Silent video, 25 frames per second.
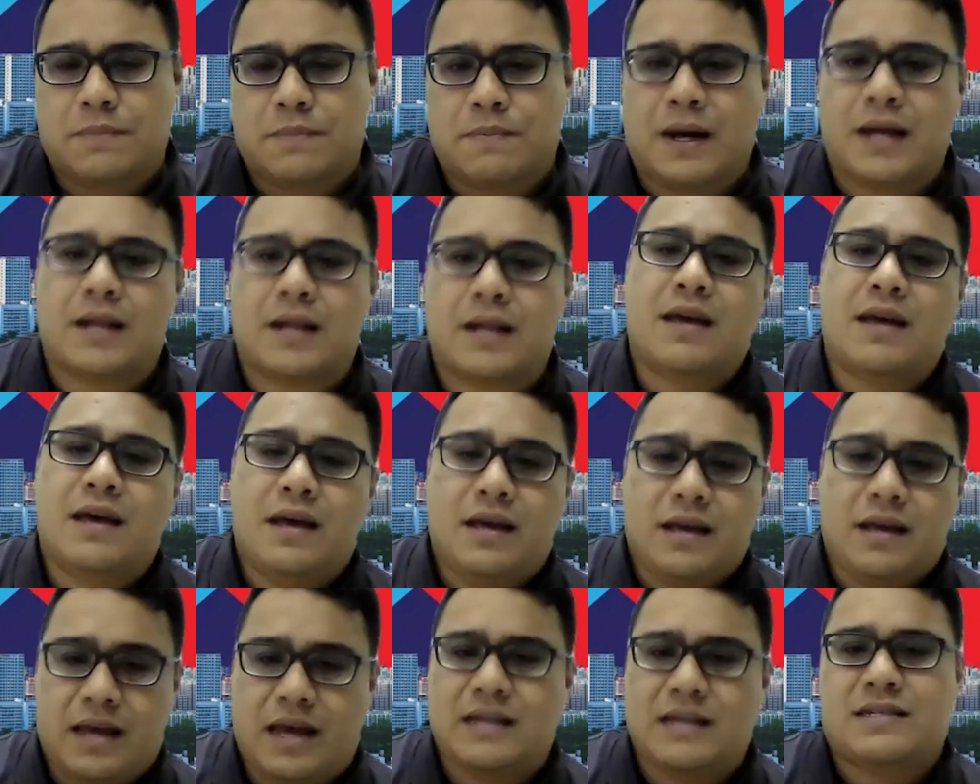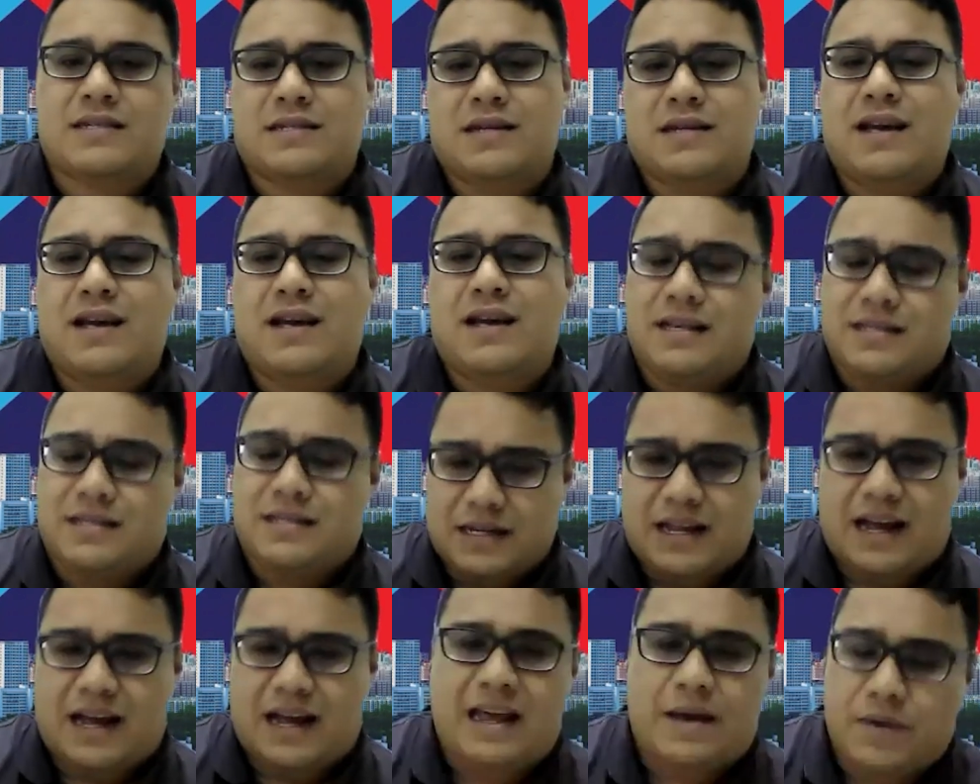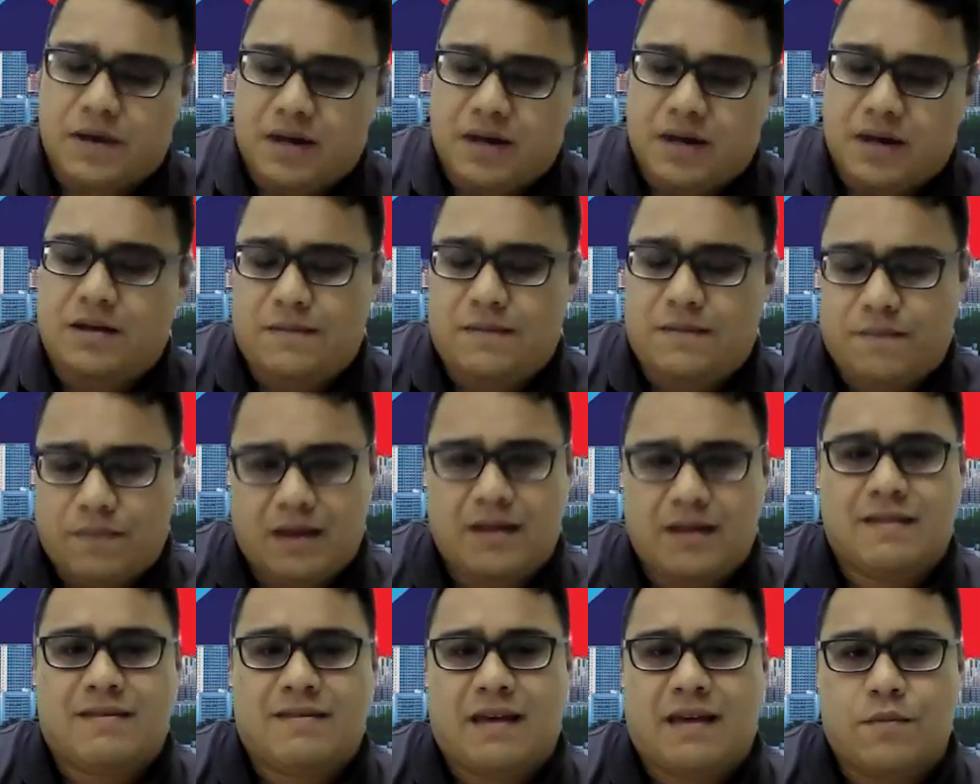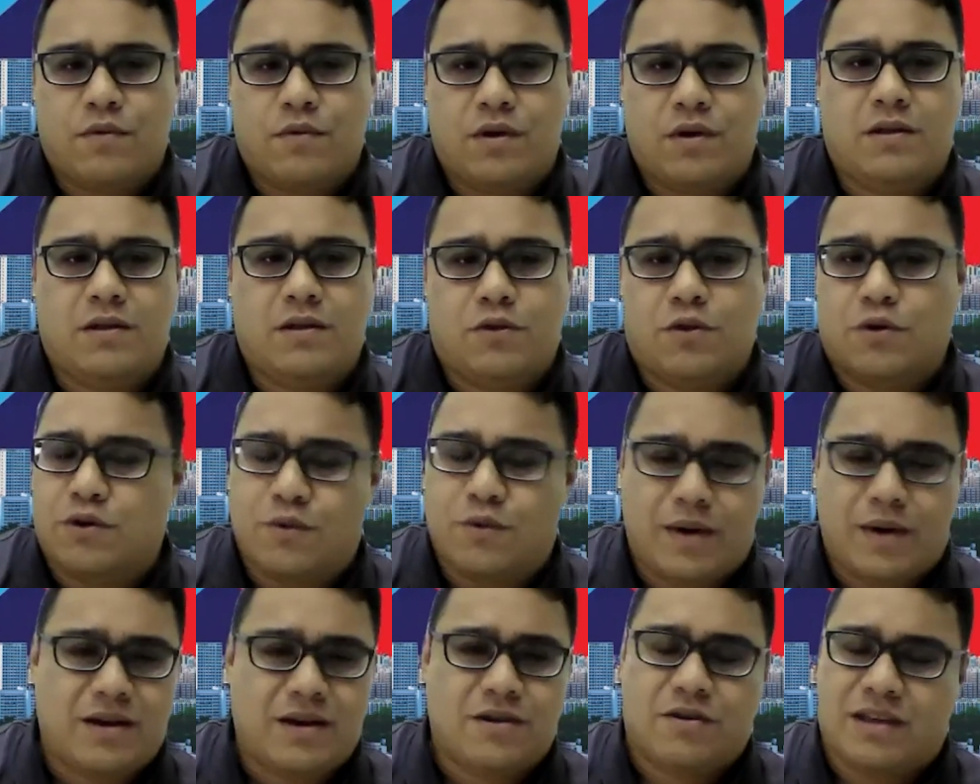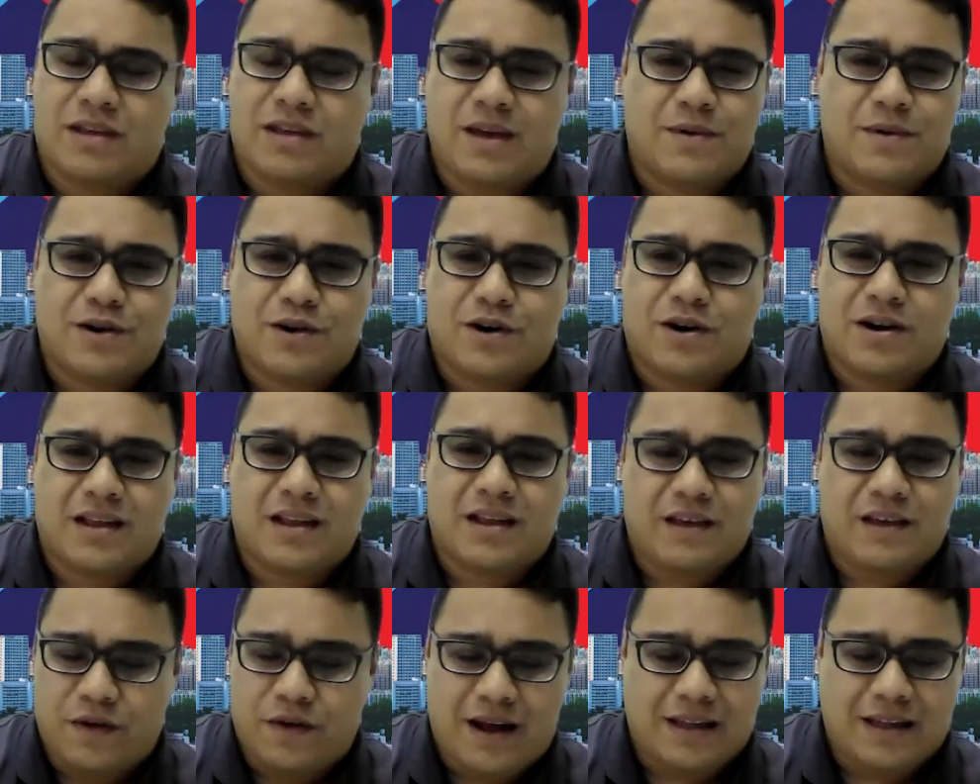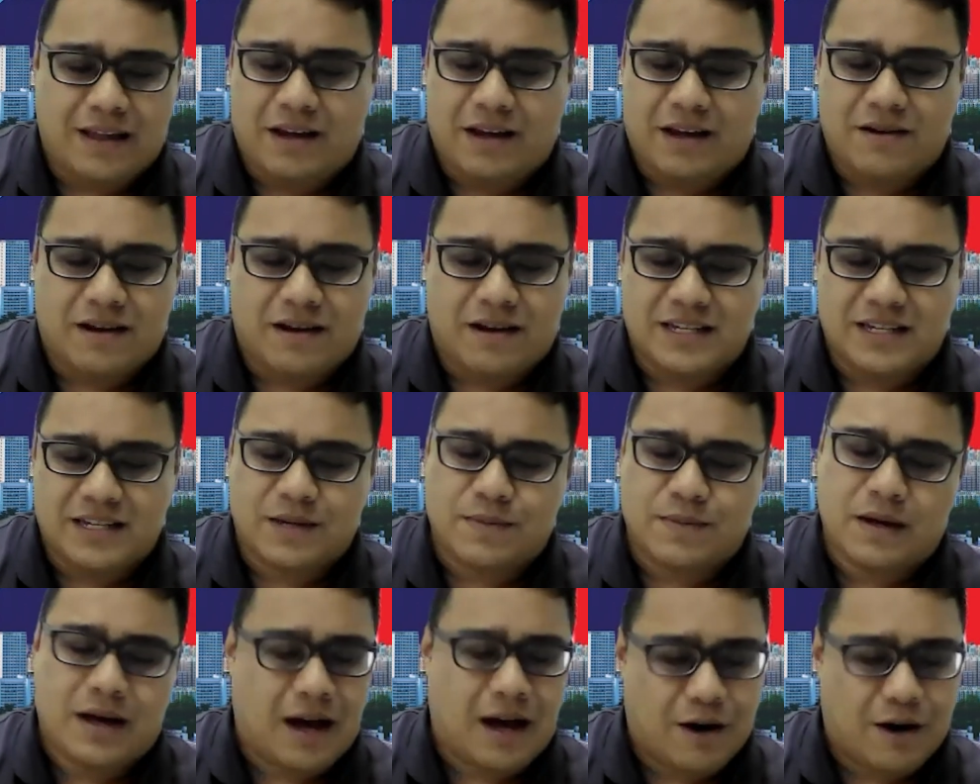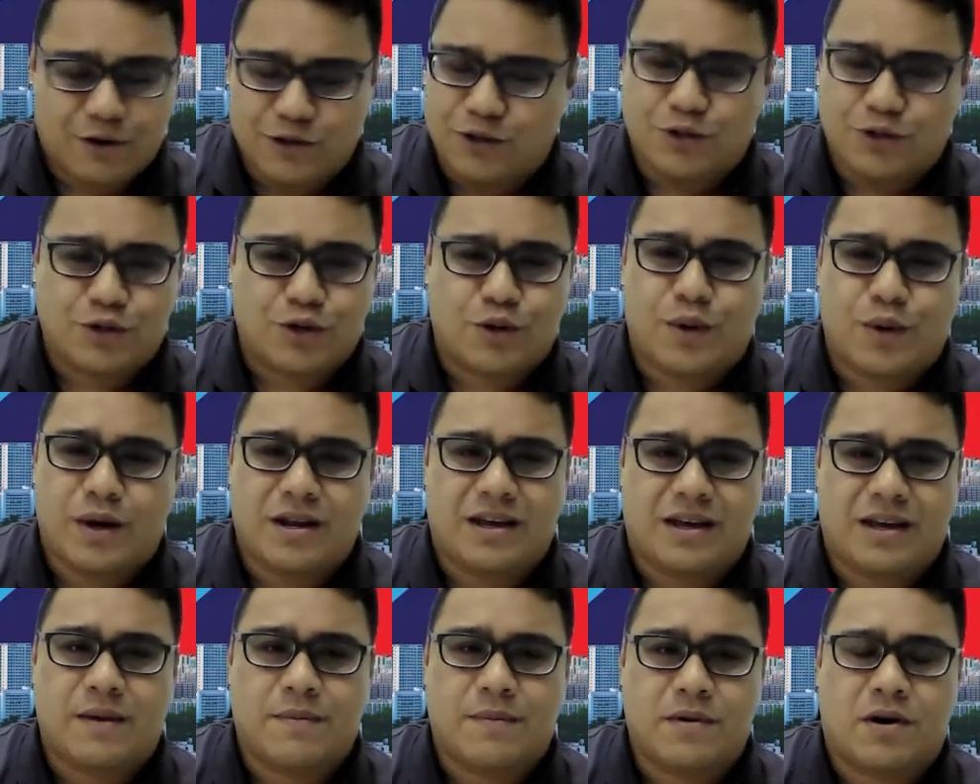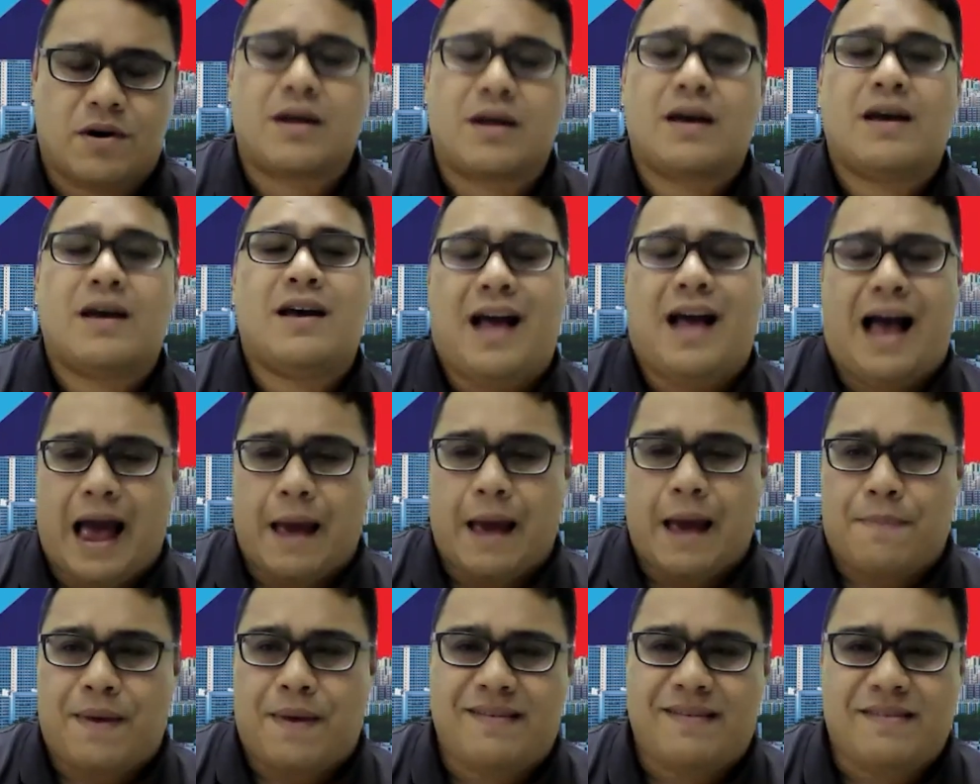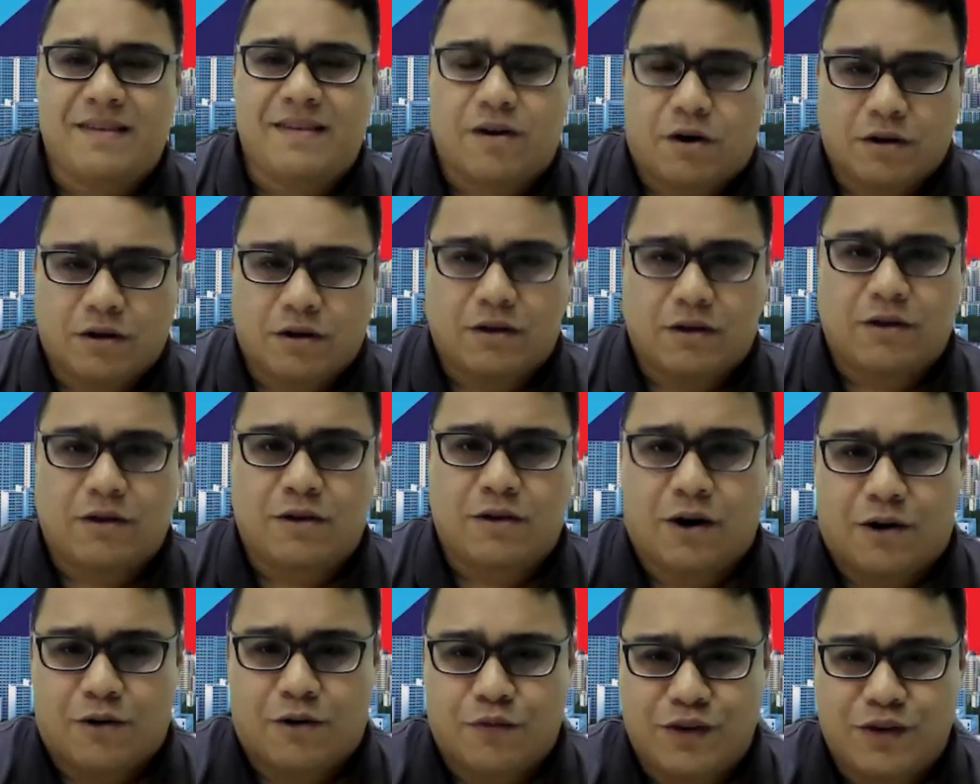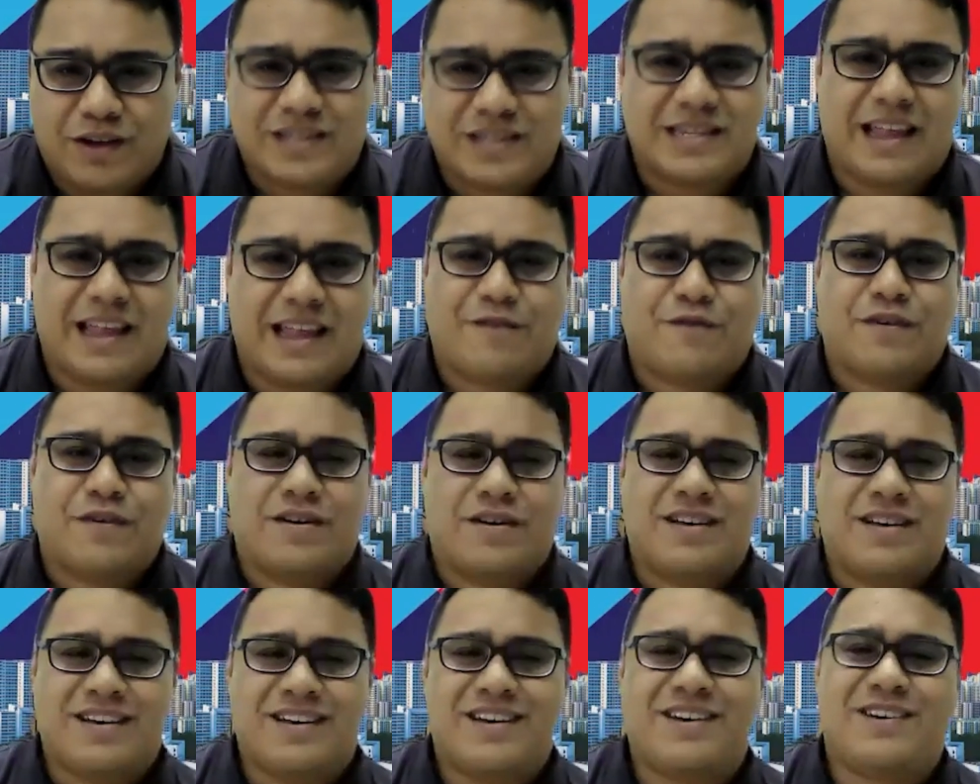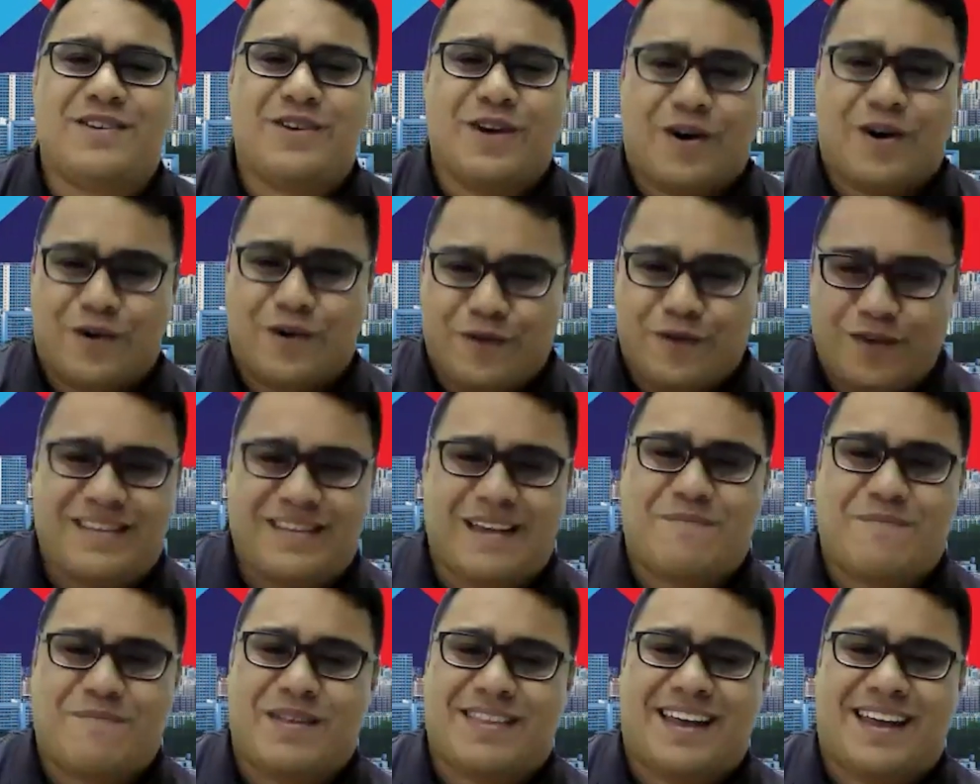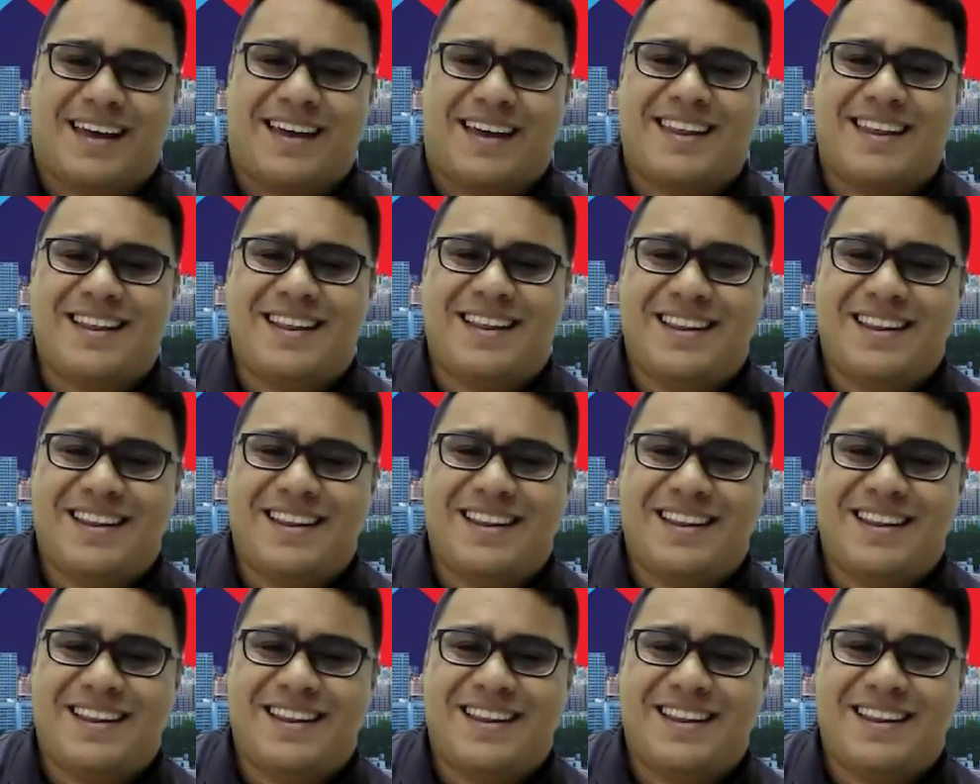But yes, it's a dilemma. In summary, don't know whether to keep or not. Even I tell the customer, I also don't know whether to keep or not. I base it on your risk level, your risk appetite.